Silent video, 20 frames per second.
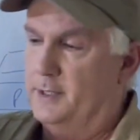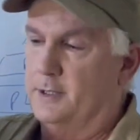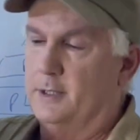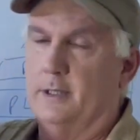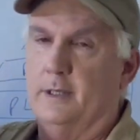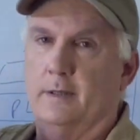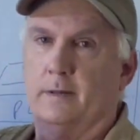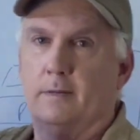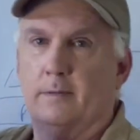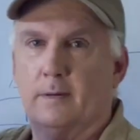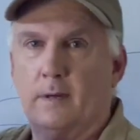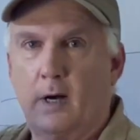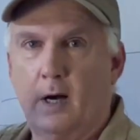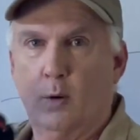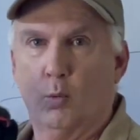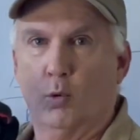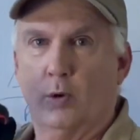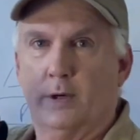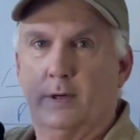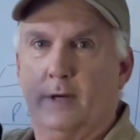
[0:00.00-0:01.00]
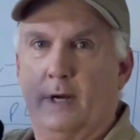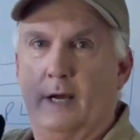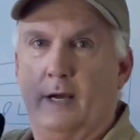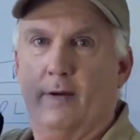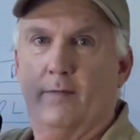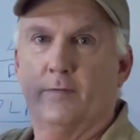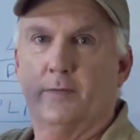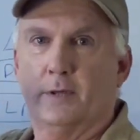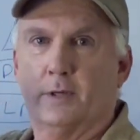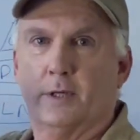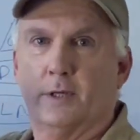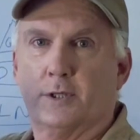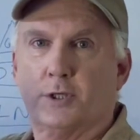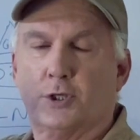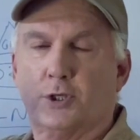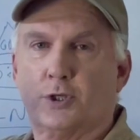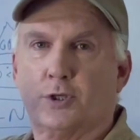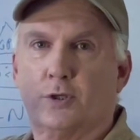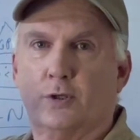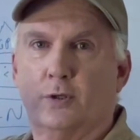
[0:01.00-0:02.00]
didn't, I wouldn't have
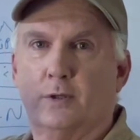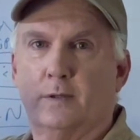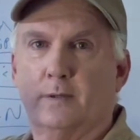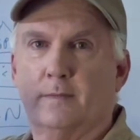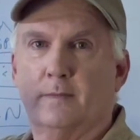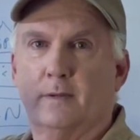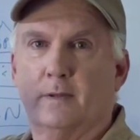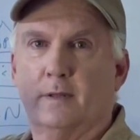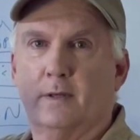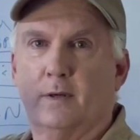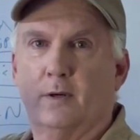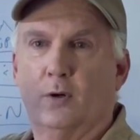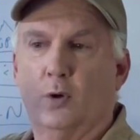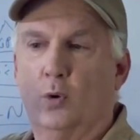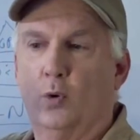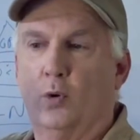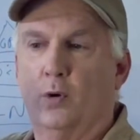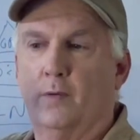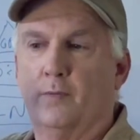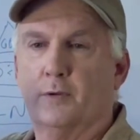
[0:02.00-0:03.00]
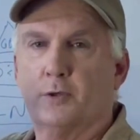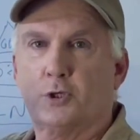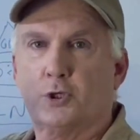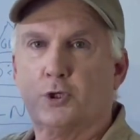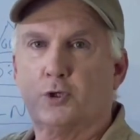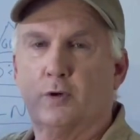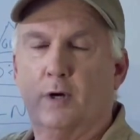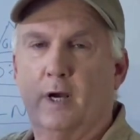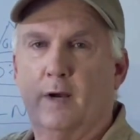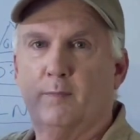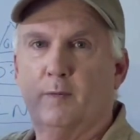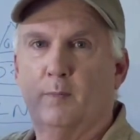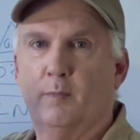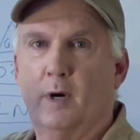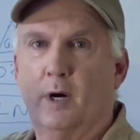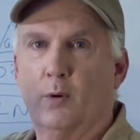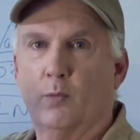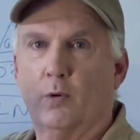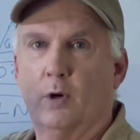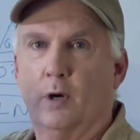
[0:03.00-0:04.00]
this on the strap of
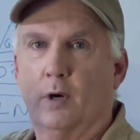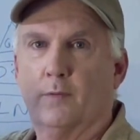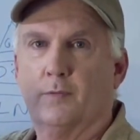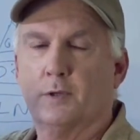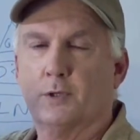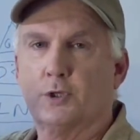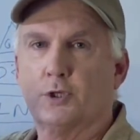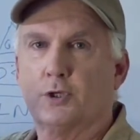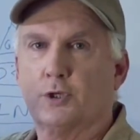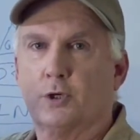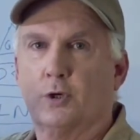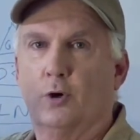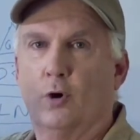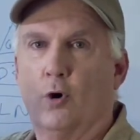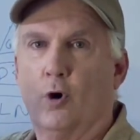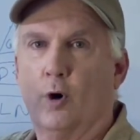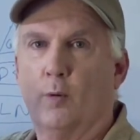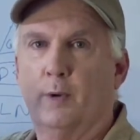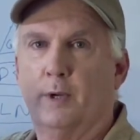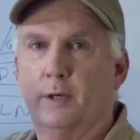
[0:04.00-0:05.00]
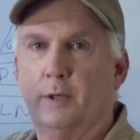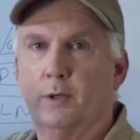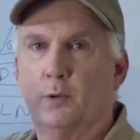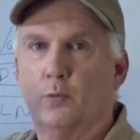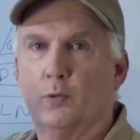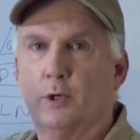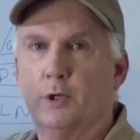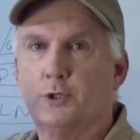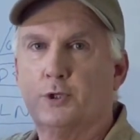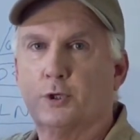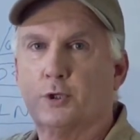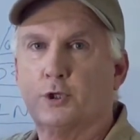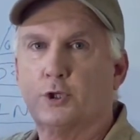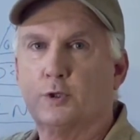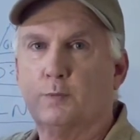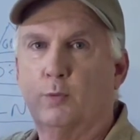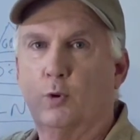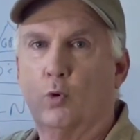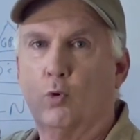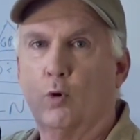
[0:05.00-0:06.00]
my ruck. This is a Garmin InReach
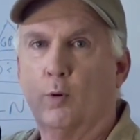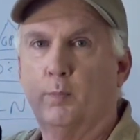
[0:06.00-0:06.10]
Explorer